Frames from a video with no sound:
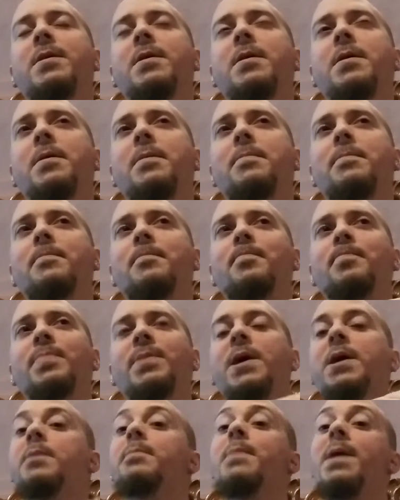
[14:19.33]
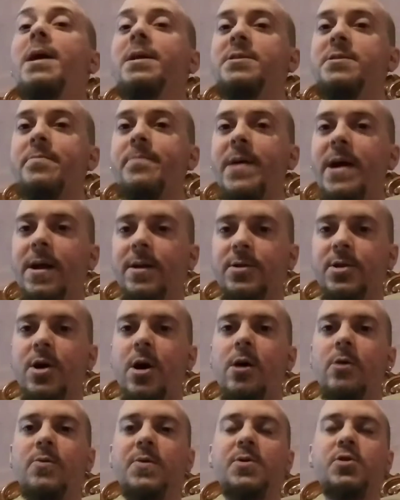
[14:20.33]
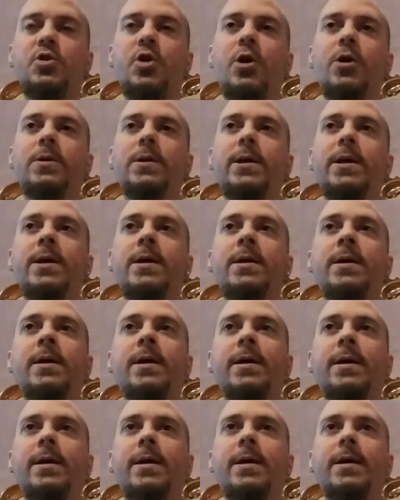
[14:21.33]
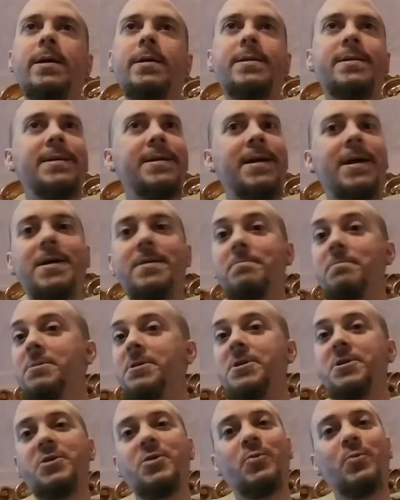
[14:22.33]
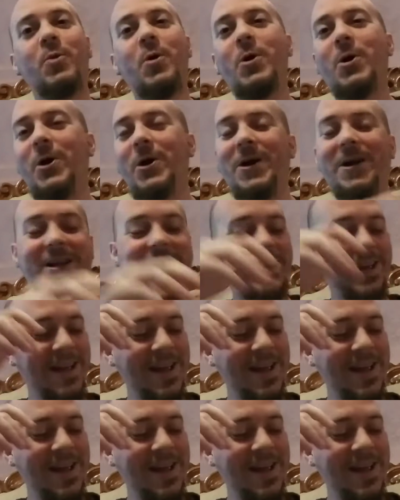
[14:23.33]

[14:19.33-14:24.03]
Um, like man to man talk with Charlie, and again doesn't work.